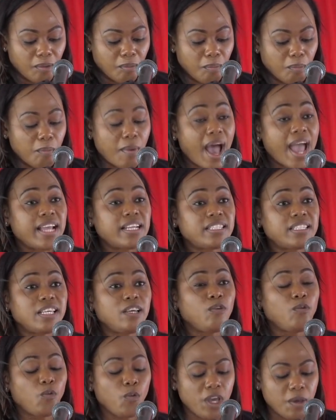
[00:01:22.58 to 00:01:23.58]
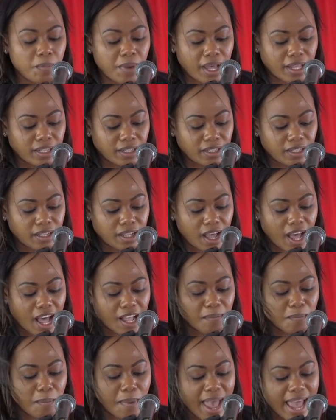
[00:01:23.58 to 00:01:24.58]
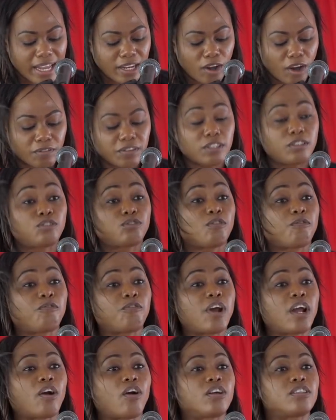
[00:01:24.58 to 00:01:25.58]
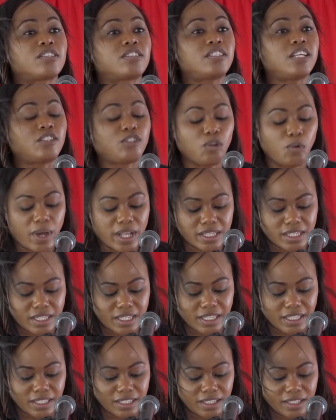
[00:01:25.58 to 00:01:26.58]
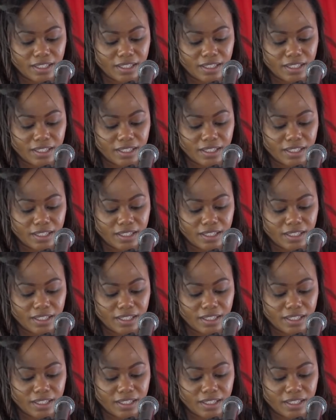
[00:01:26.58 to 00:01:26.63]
Mighty women and men of the Soufriere Constituency,